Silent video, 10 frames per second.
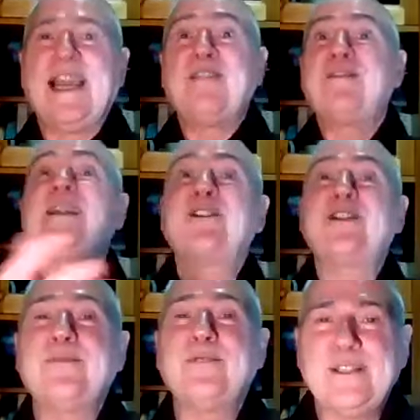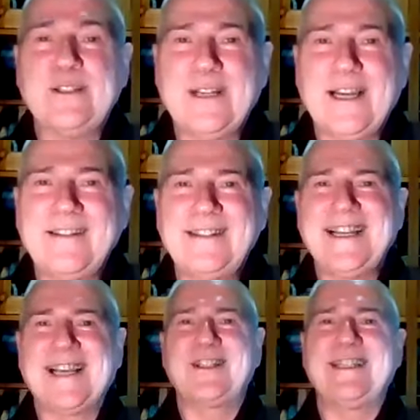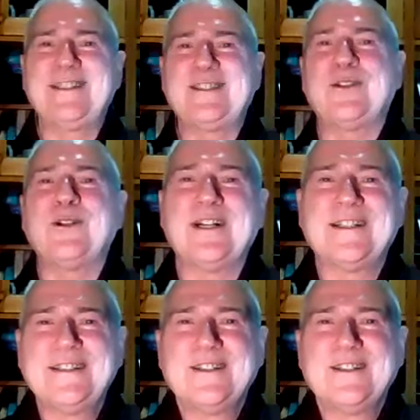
In fact, I'll share with you, I actually saw